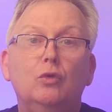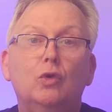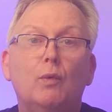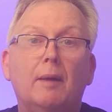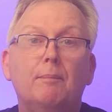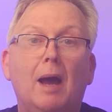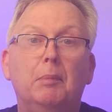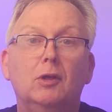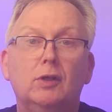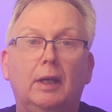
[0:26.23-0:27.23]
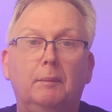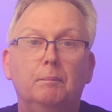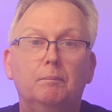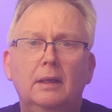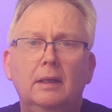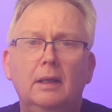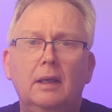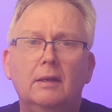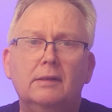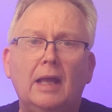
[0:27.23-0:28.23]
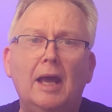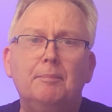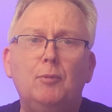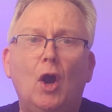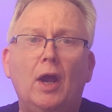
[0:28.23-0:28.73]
Direct Publishing. Start by